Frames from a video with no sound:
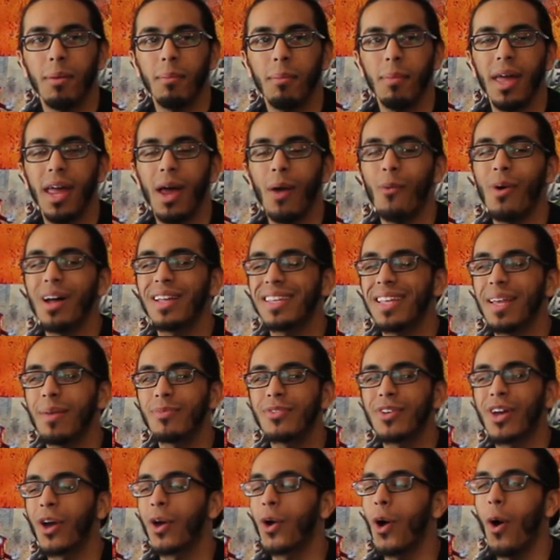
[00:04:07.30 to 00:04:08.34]
Man, I want
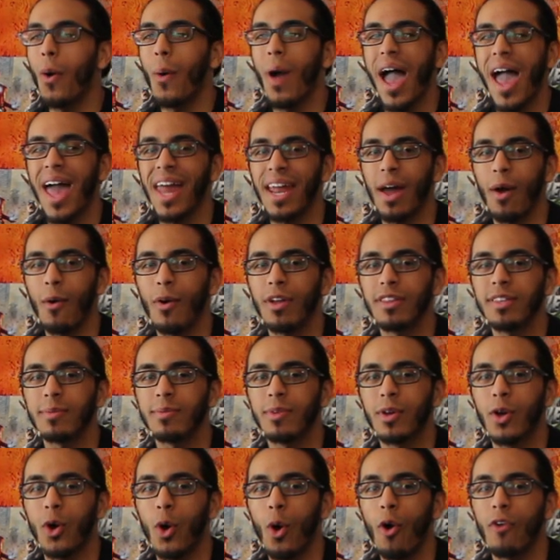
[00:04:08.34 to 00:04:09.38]
them to go at it. I want
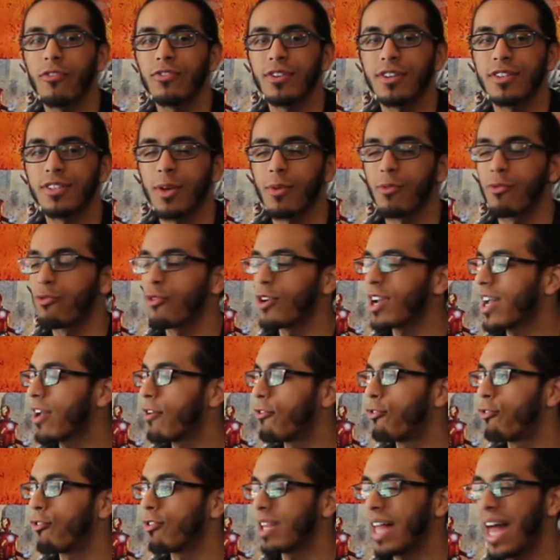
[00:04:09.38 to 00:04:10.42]
them to go after some
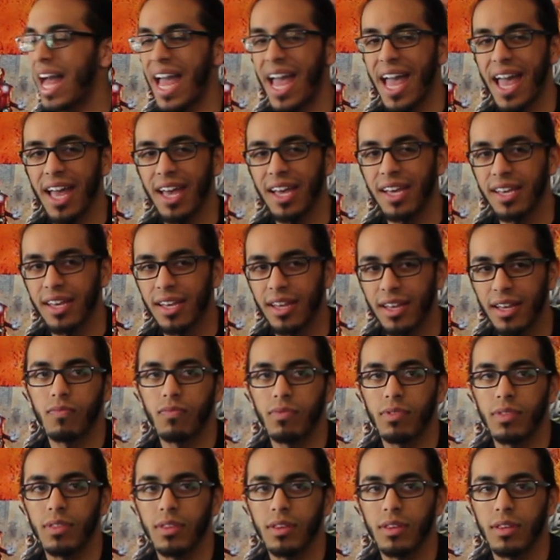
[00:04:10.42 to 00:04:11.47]
freaking flag.
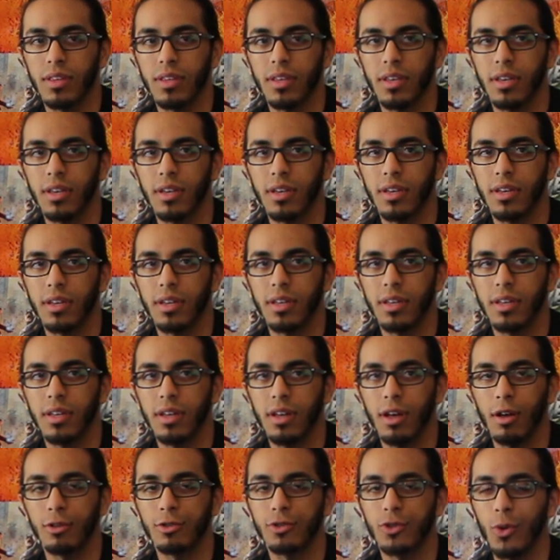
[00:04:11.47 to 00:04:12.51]

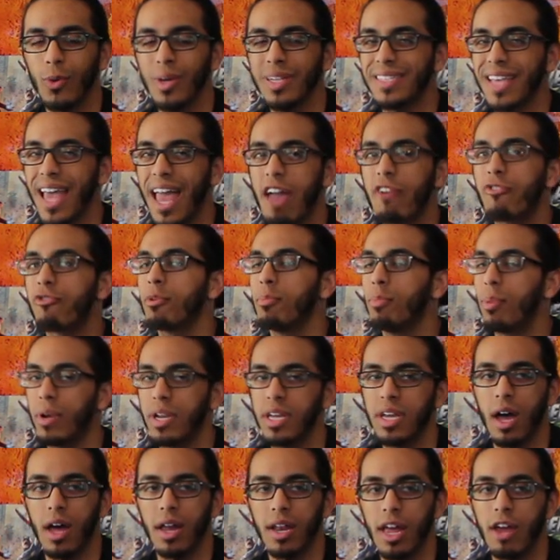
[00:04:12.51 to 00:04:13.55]
Oh, so it's
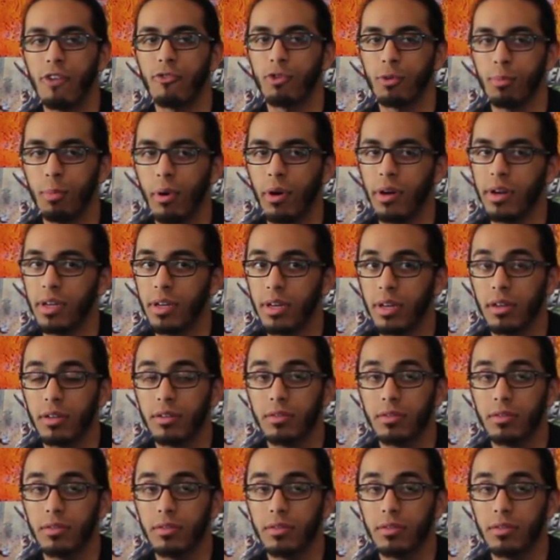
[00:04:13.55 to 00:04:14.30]
everybody on everybody.